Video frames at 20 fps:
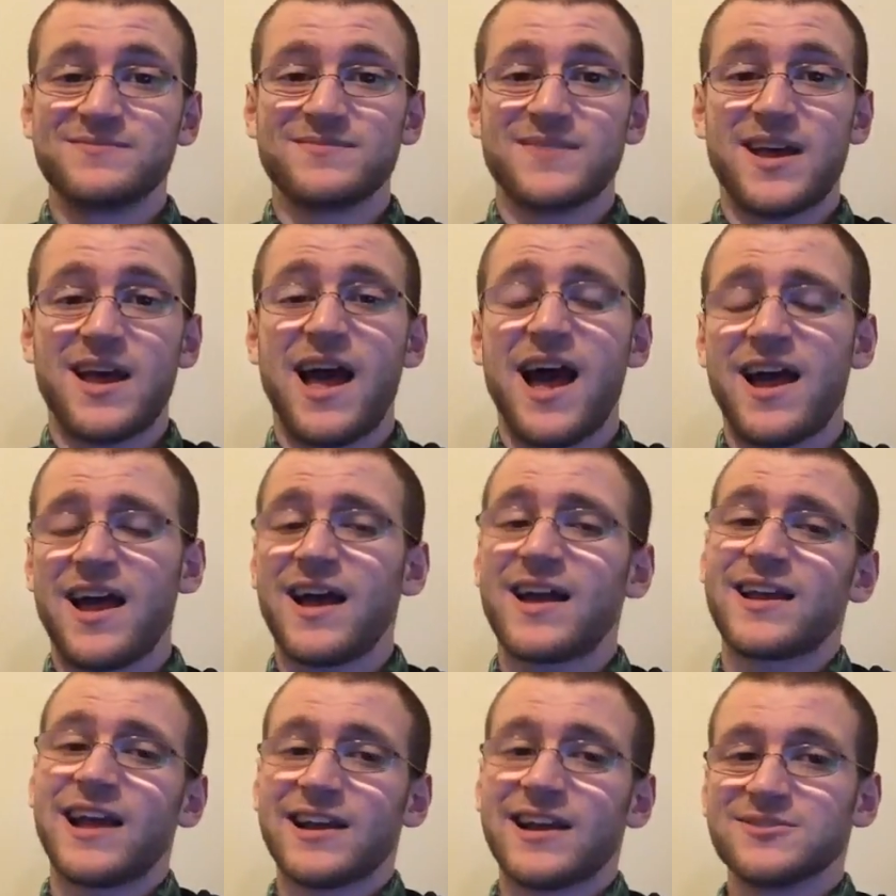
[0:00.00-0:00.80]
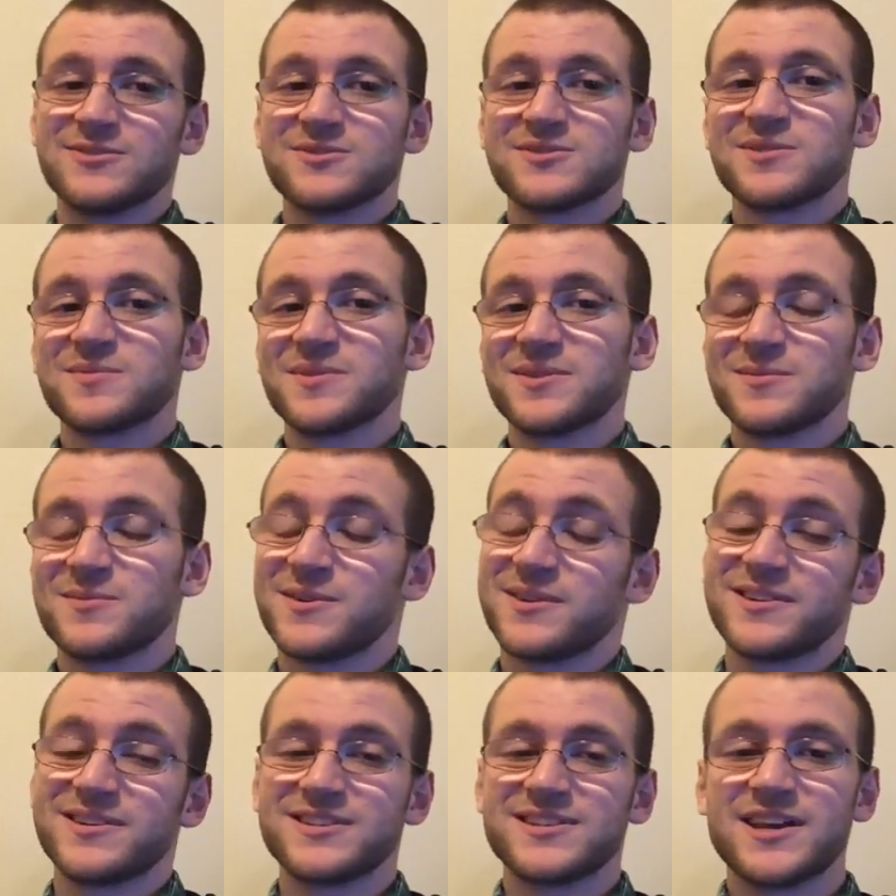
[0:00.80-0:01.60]
I got to
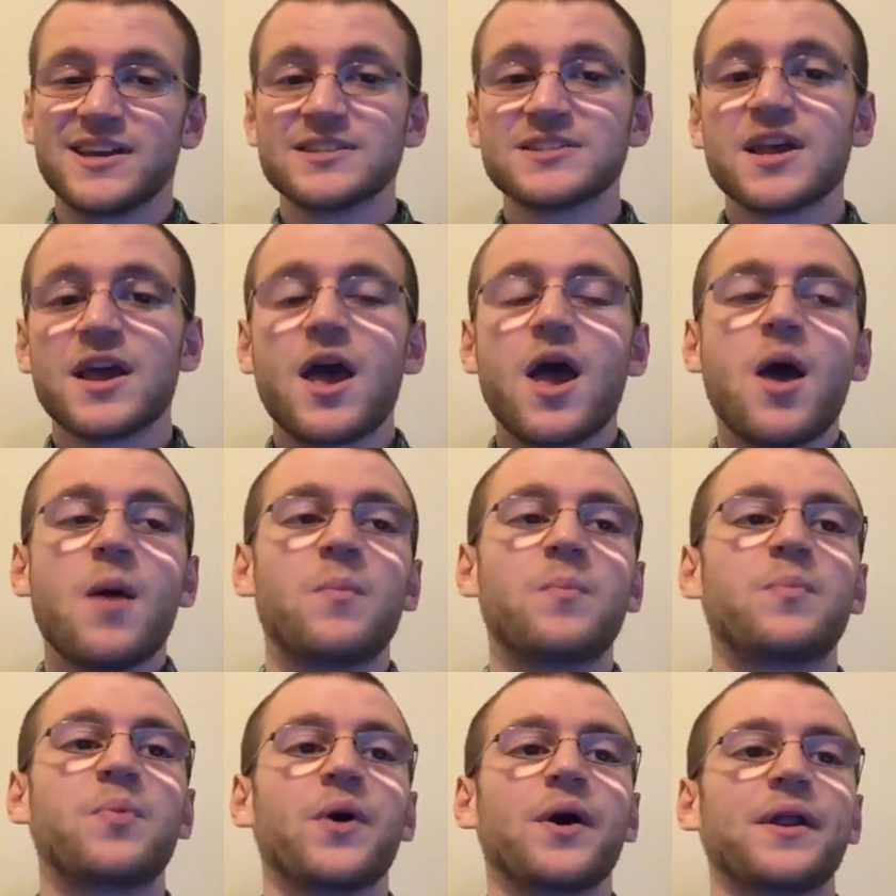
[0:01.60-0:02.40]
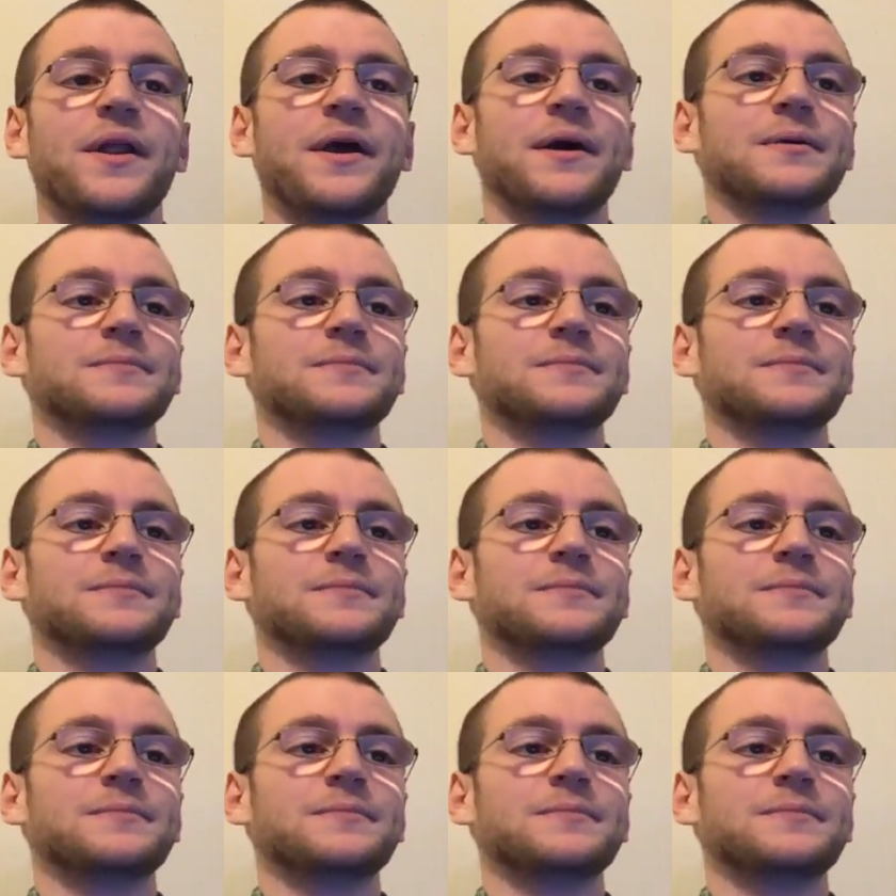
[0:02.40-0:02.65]
one of these days, but